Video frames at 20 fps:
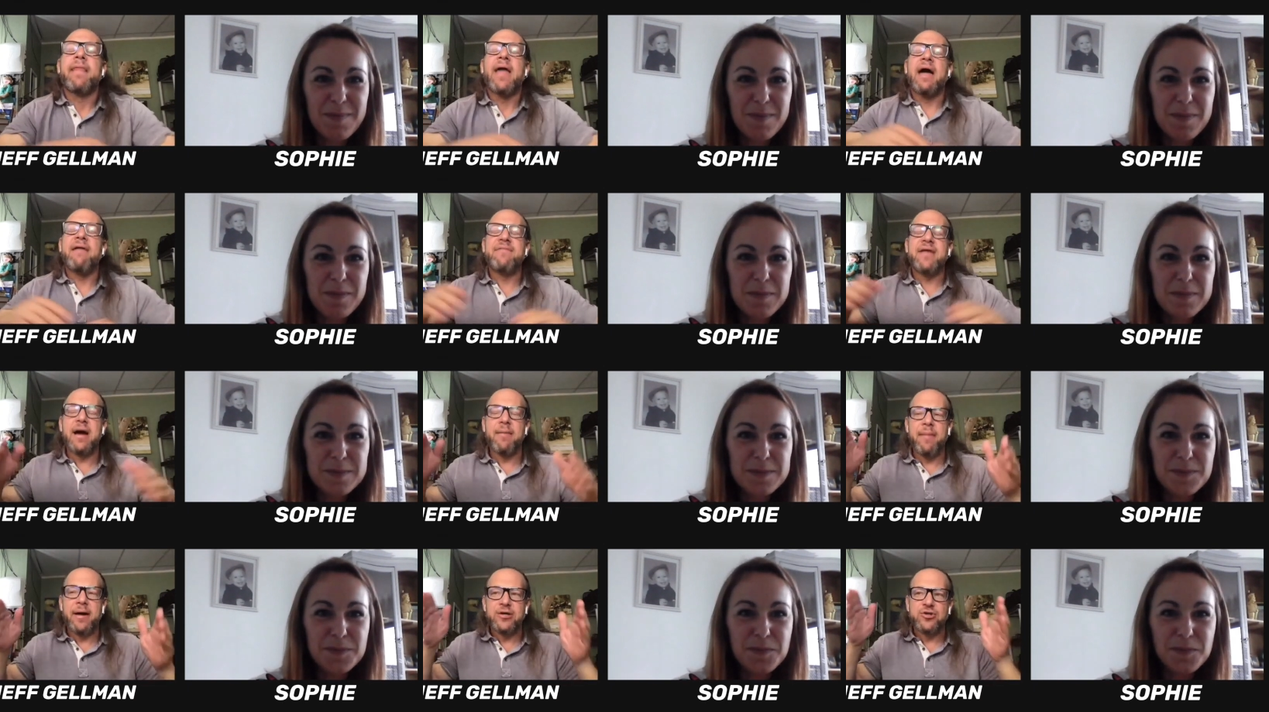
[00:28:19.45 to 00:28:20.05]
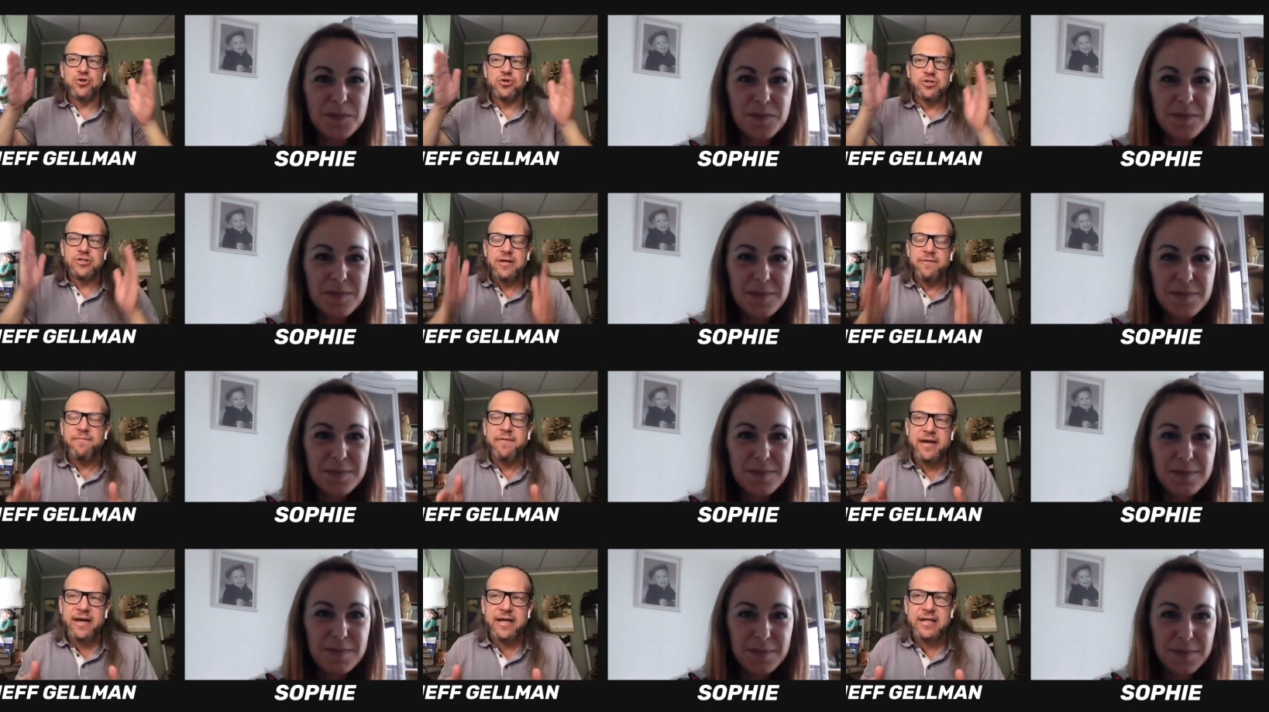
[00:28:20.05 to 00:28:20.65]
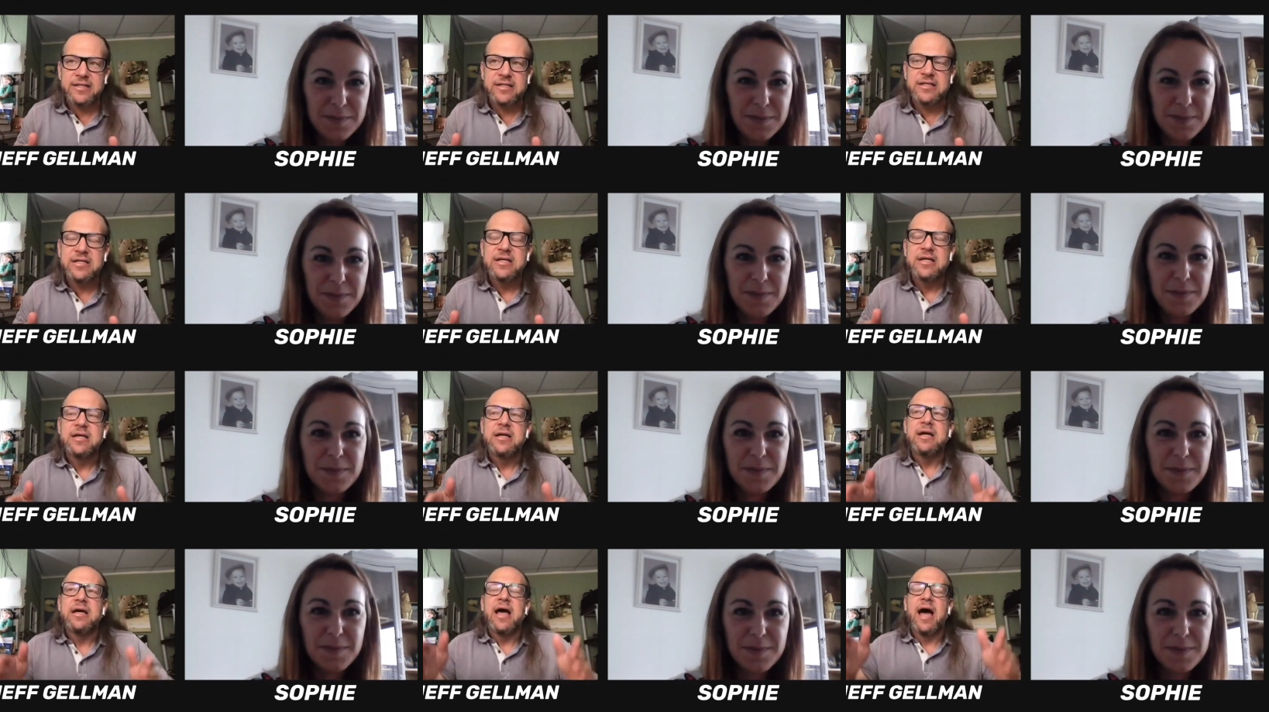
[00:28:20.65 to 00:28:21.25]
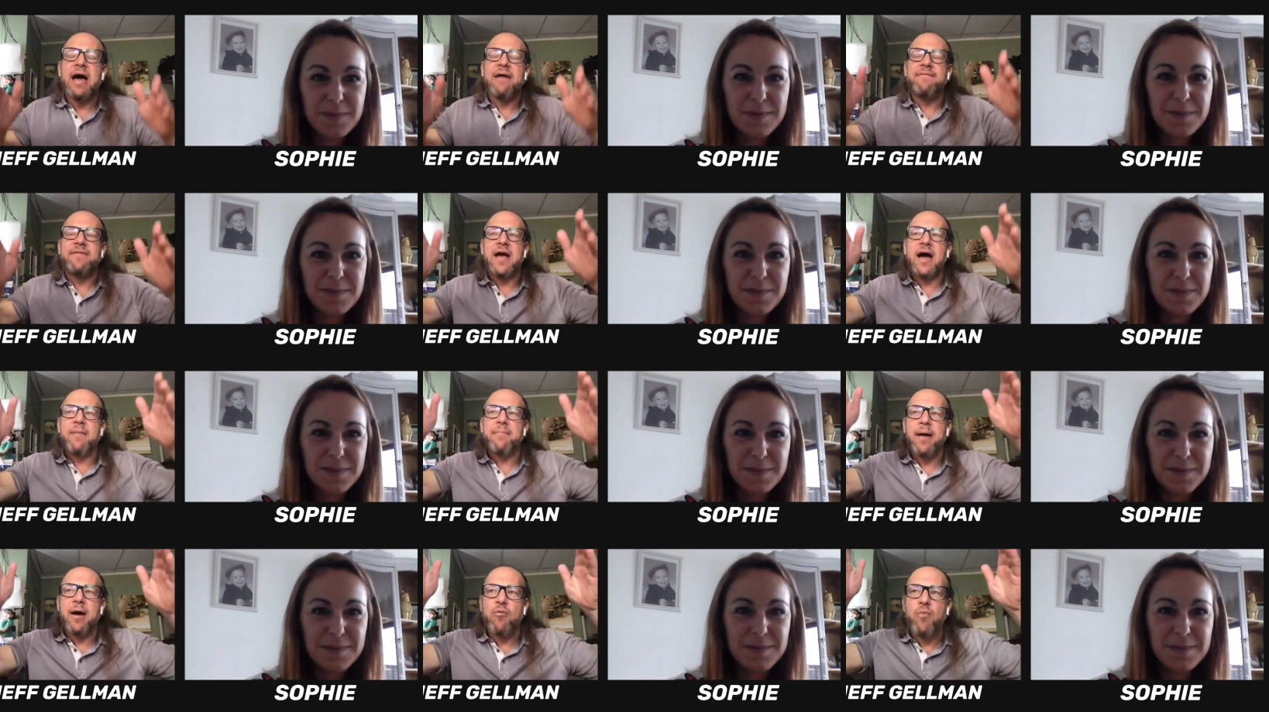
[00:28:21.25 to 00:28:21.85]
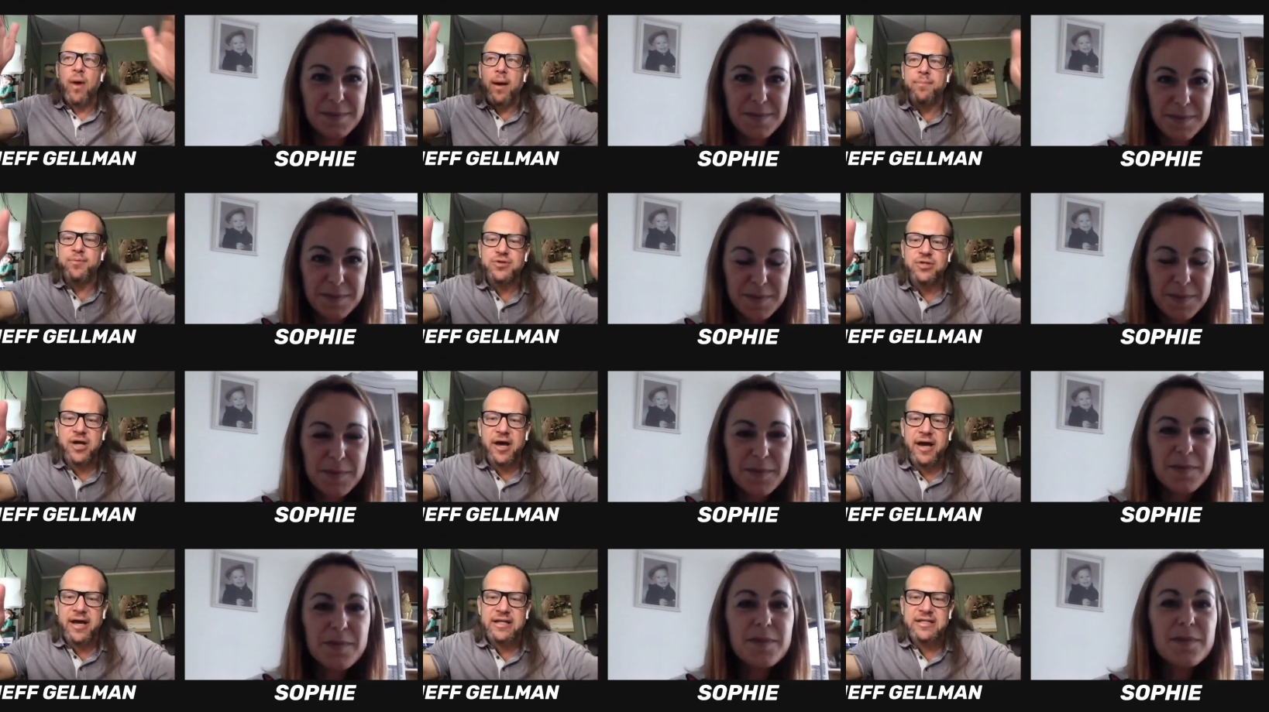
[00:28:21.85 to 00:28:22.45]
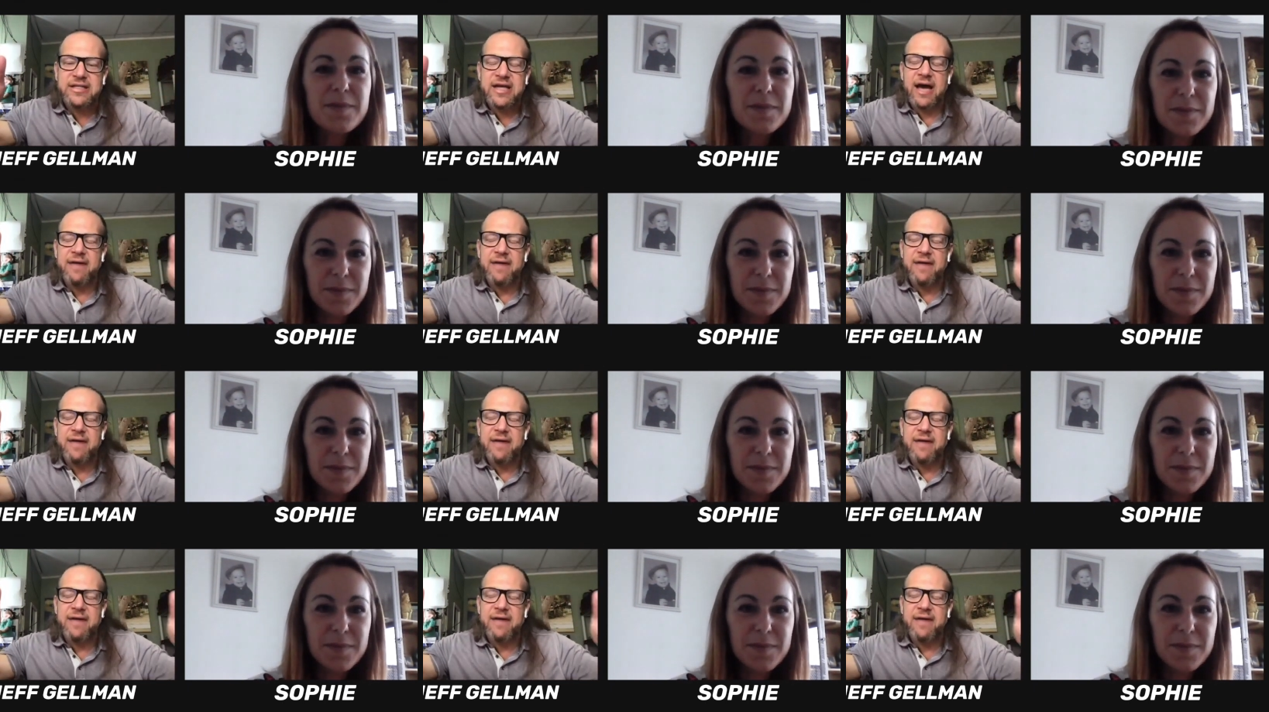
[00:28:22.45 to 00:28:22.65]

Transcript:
Speaker 1: I've got my certificate, I've got my website,